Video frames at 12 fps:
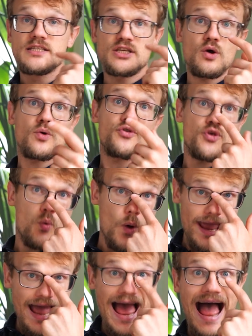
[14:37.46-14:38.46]
So the
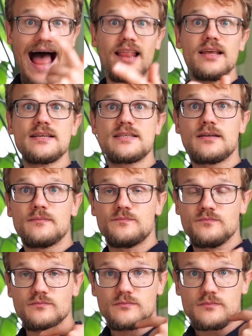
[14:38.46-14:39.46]
way Alice
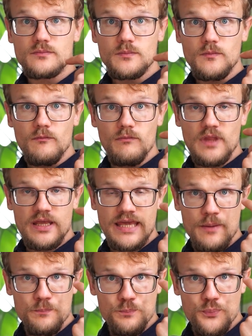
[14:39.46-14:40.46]

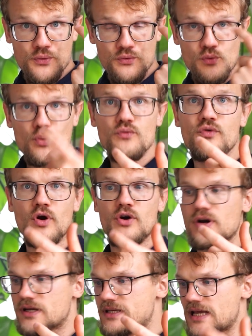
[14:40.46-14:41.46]
can prove
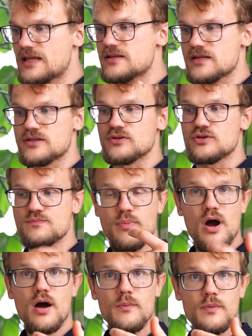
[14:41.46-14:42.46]
her identity to
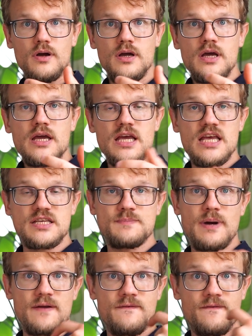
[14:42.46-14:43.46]
Bob is
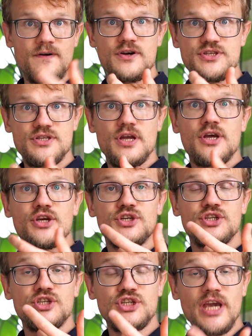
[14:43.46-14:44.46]
by first
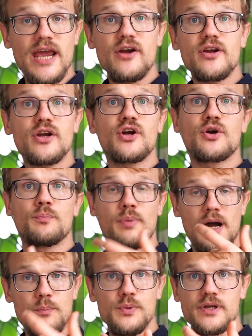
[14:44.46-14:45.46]
sharing her
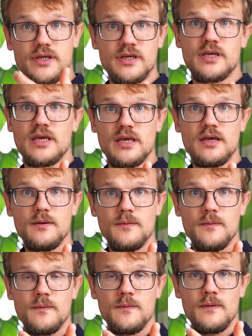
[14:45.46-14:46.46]
public key
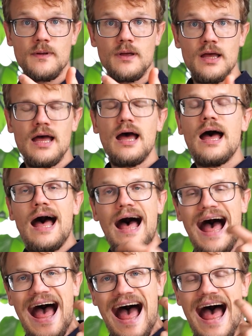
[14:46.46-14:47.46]

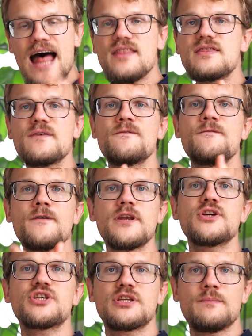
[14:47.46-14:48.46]
and the
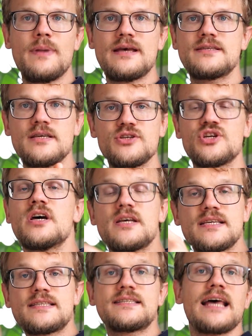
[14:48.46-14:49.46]
finished message
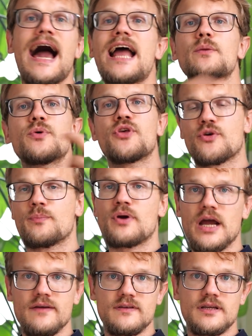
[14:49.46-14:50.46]
signed with her
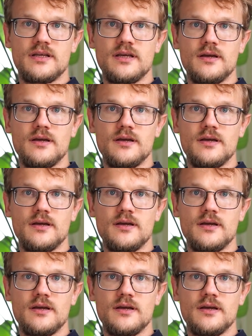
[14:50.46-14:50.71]
private key.